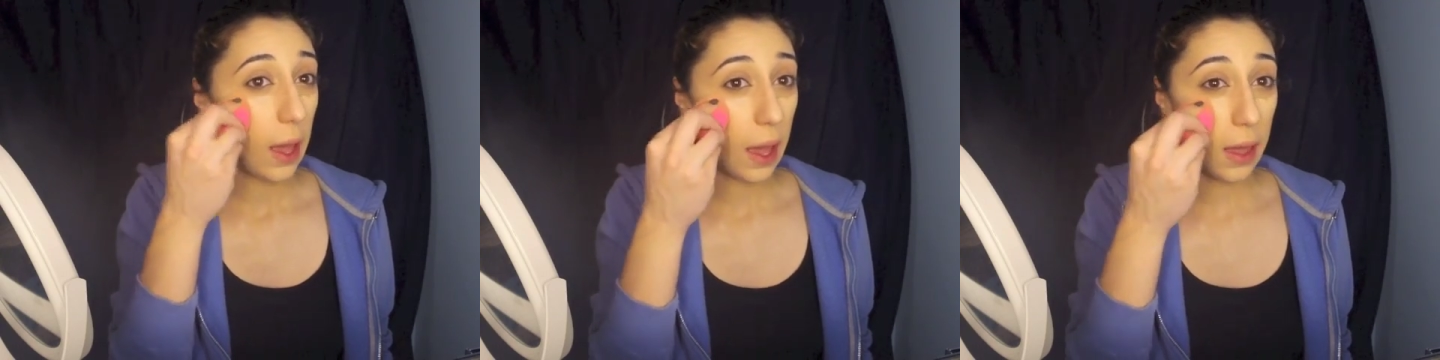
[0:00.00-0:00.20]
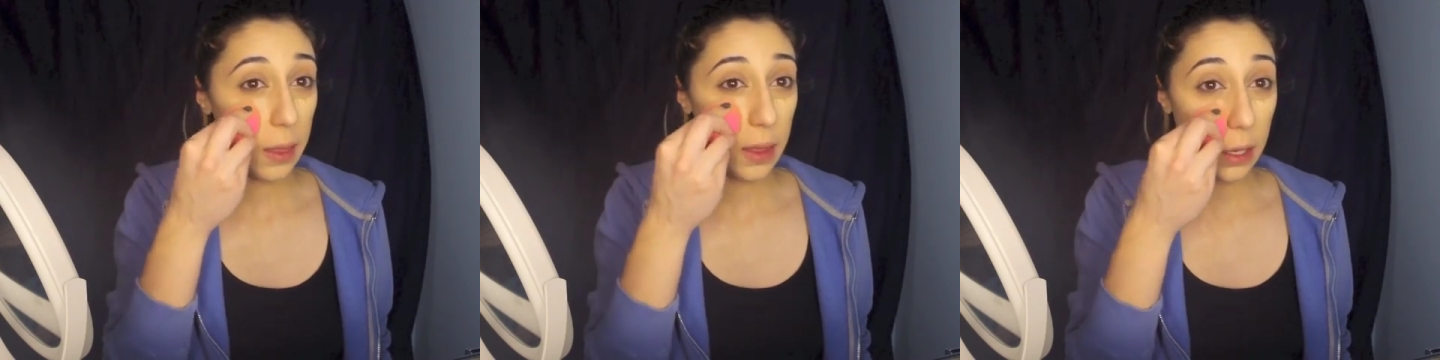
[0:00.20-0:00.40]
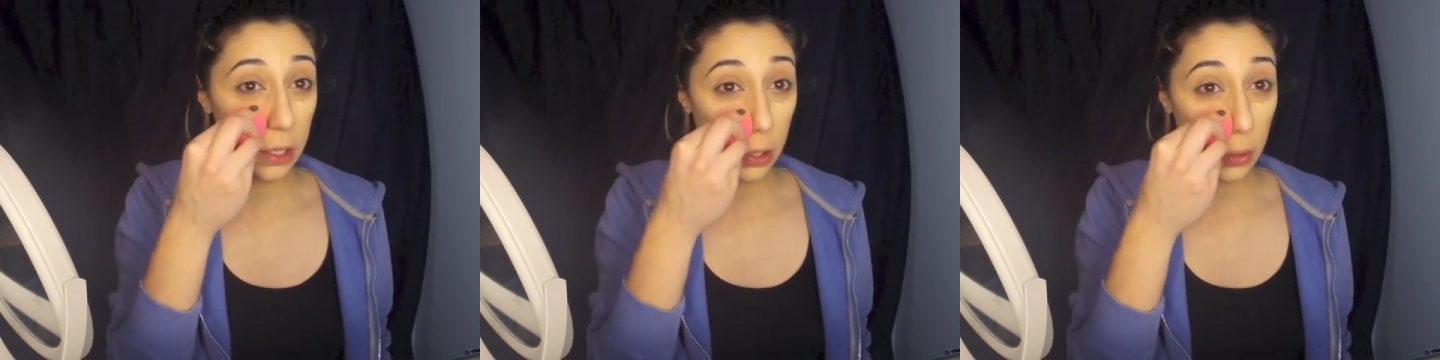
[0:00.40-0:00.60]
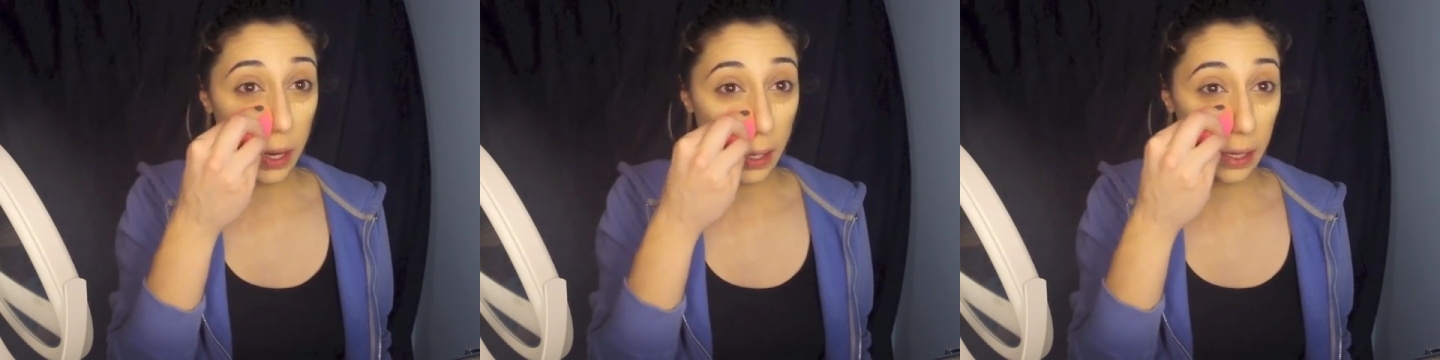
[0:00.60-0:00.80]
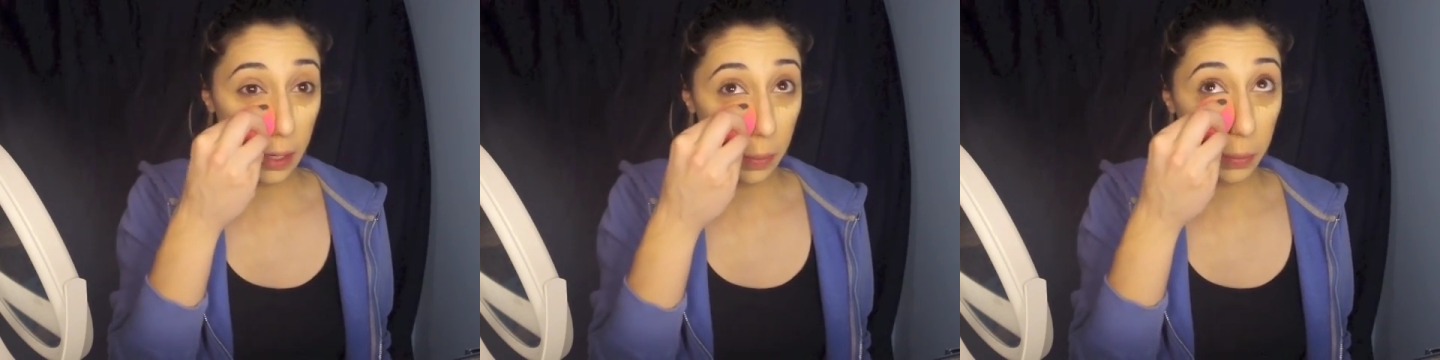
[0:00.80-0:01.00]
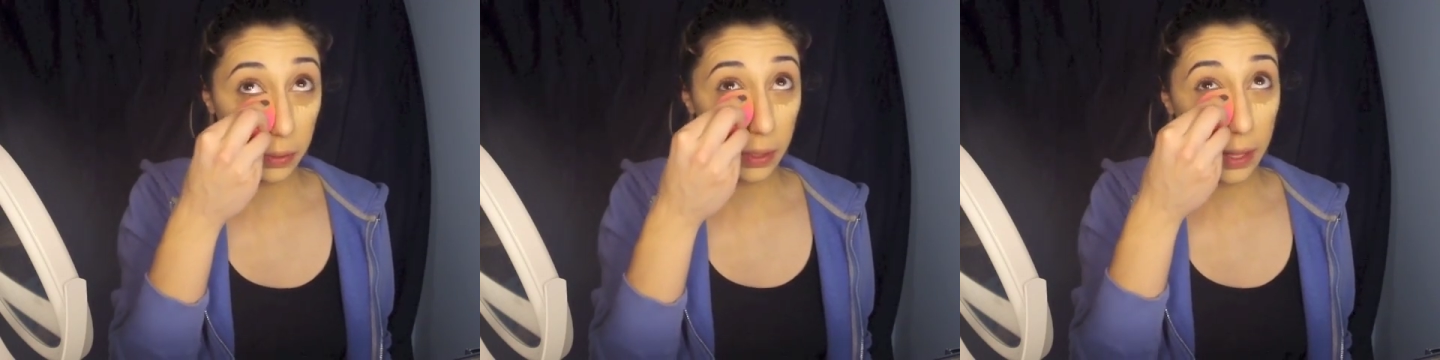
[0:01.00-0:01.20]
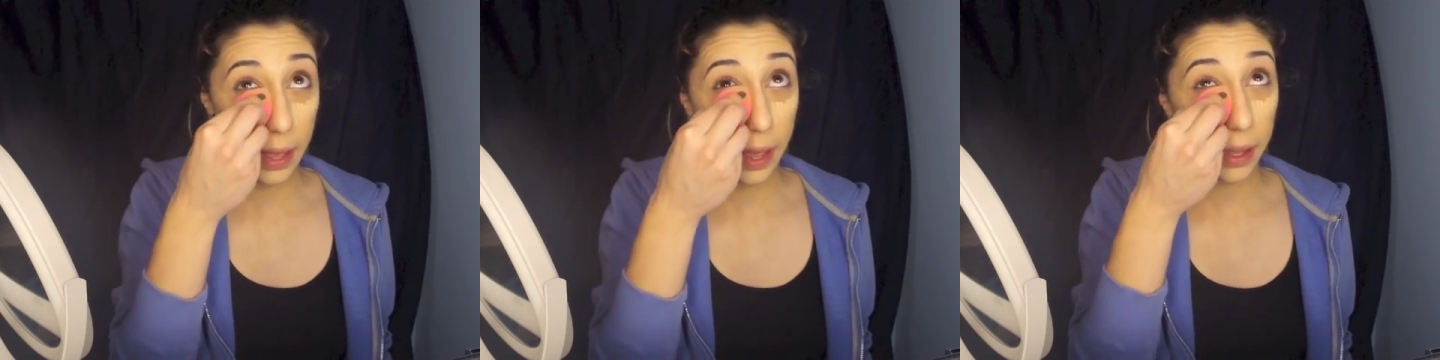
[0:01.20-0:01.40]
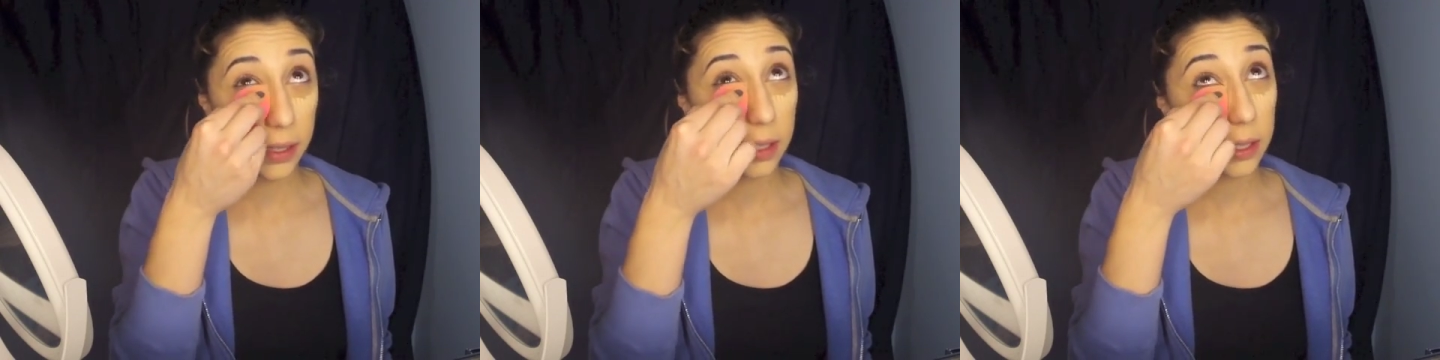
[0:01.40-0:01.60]
and then drag it up
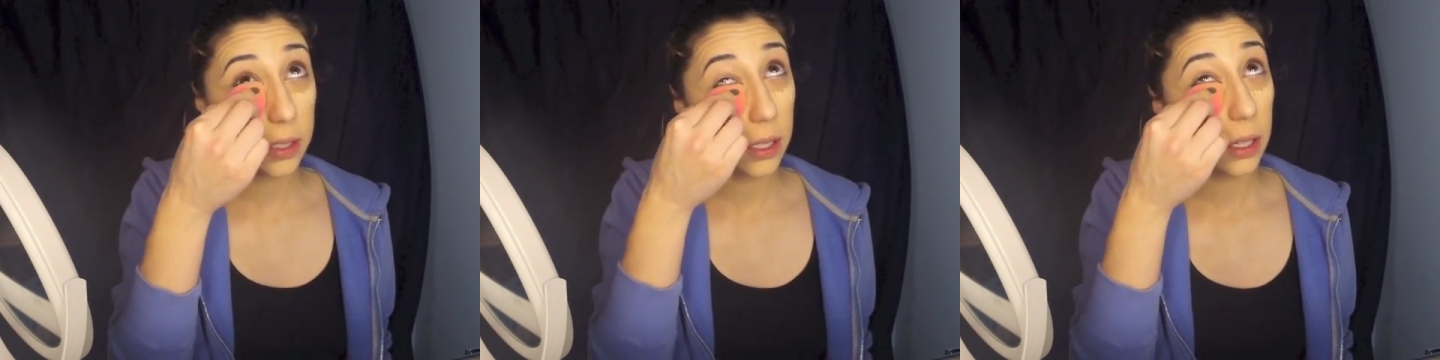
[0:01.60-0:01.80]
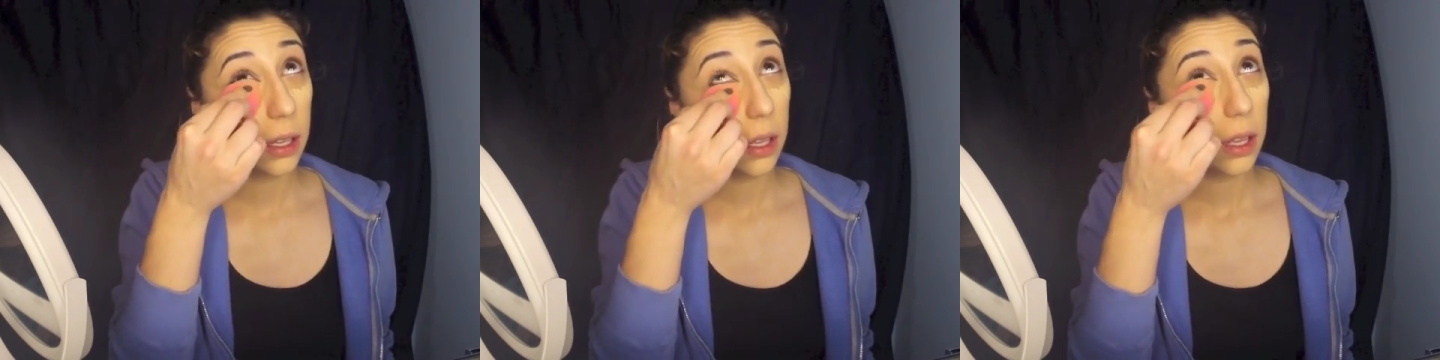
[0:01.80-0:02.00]
last.